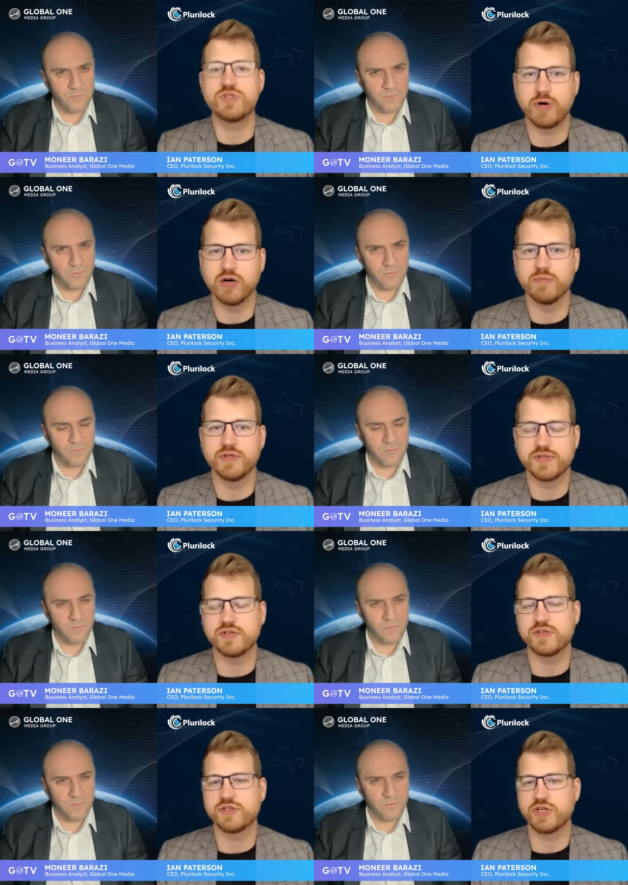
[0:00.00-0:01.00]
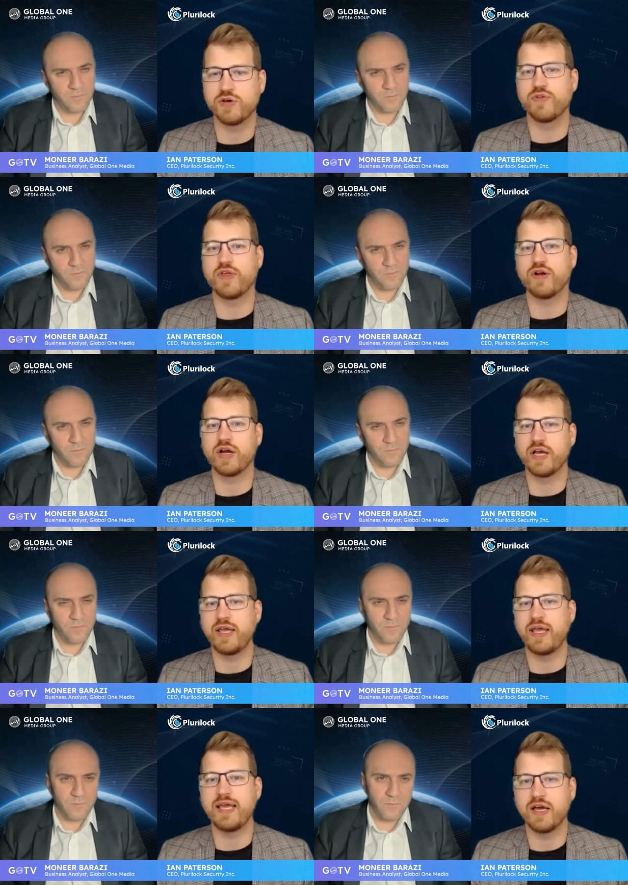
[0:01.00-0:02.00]
Speaker 1: departments secure their
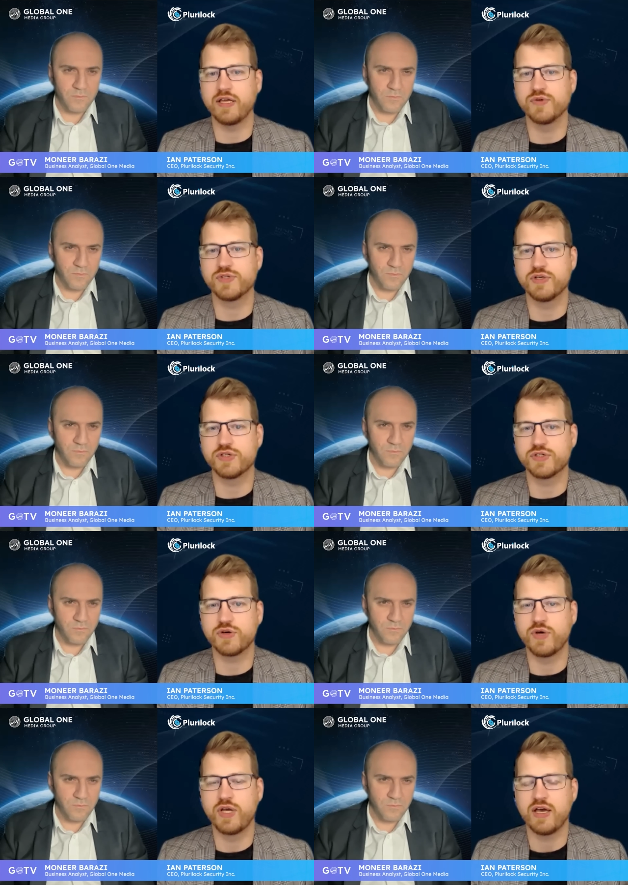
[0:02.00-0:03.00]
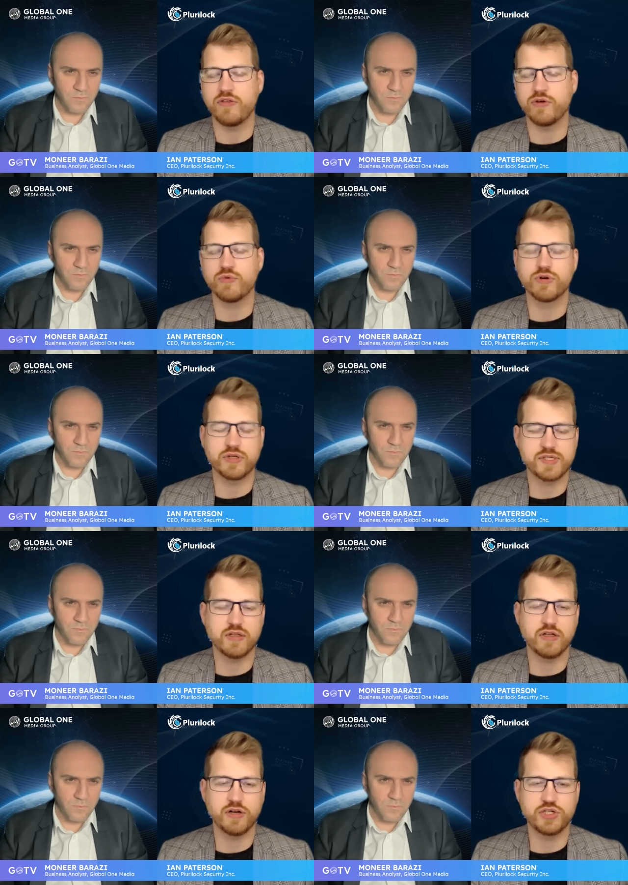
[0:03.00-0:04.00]
AI usage. So I think we're going to see a
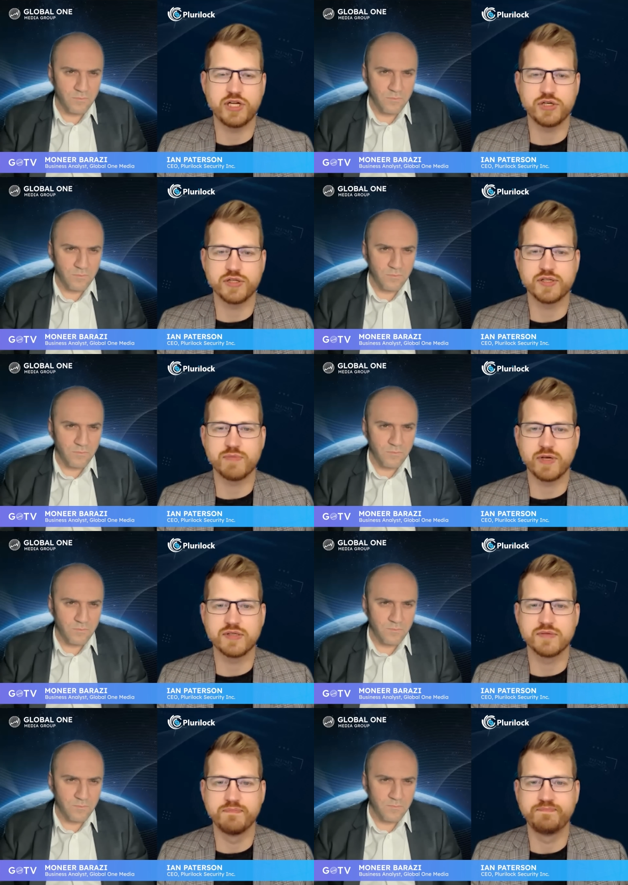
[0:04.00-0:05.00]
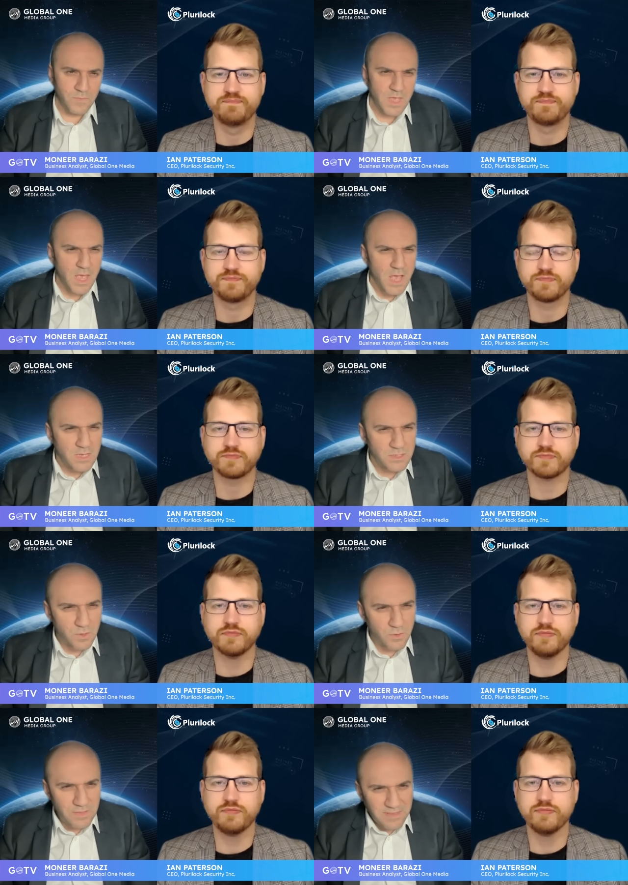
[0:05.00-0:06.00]
lot of change in this space.
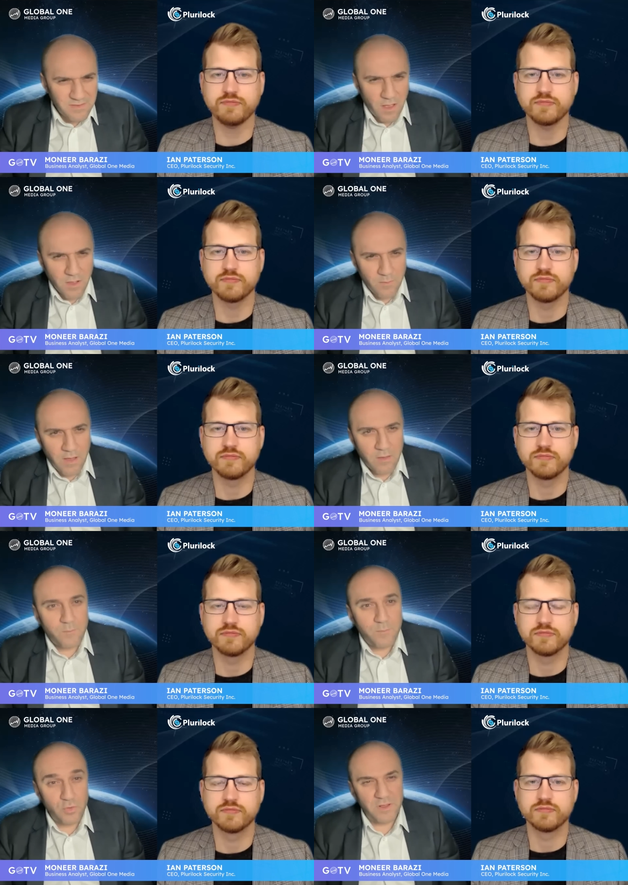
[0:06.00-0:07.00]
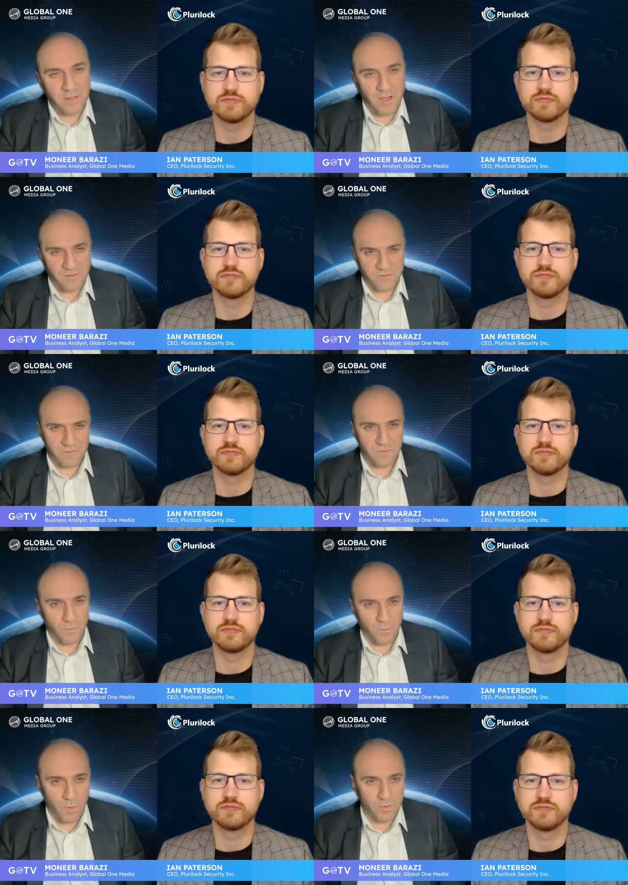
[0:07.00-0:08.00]
Speaker 2: So let's talk about
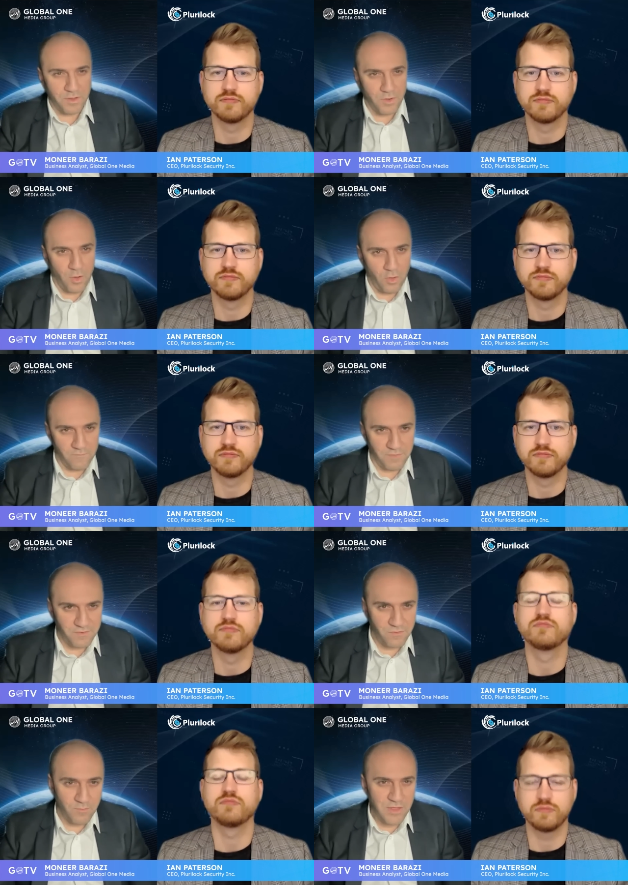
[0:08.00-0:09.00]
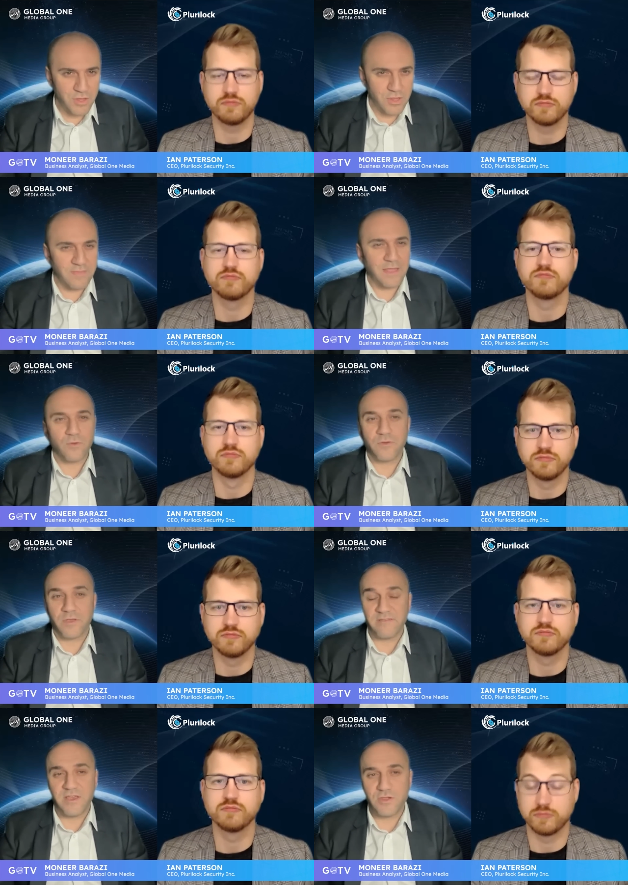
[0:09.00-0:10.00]
Plurilock's role in all of this. You mentioned that
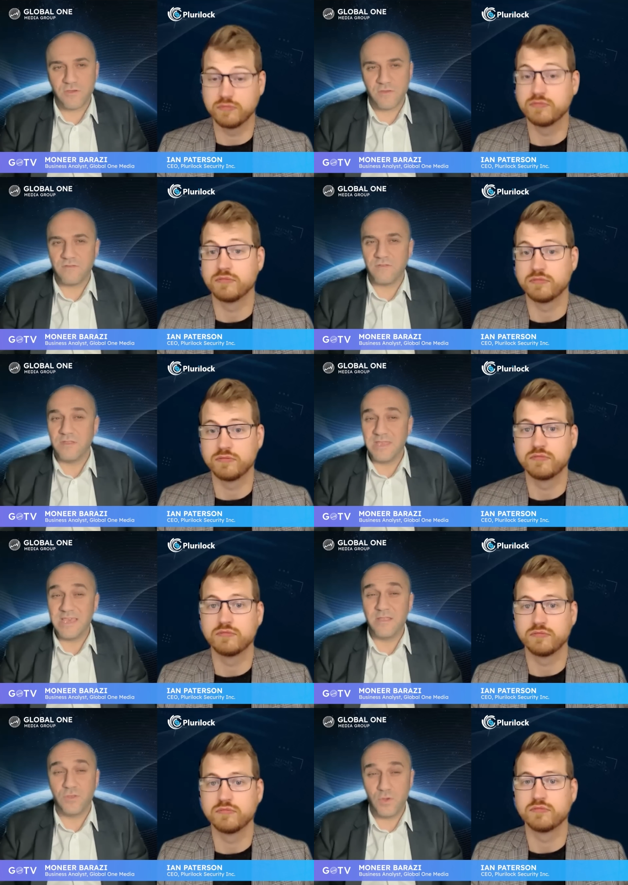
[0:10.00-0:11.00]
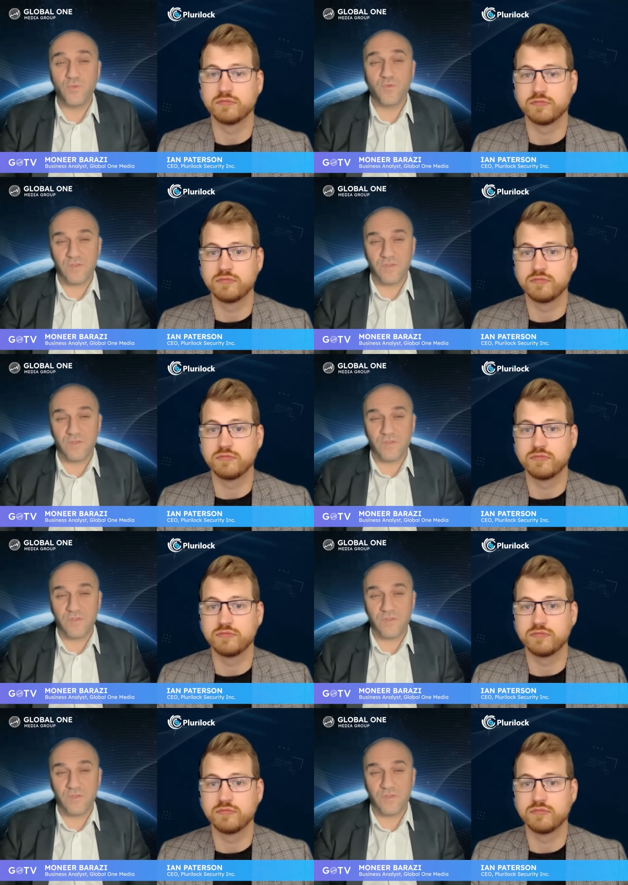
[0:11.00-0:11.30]
organizations need new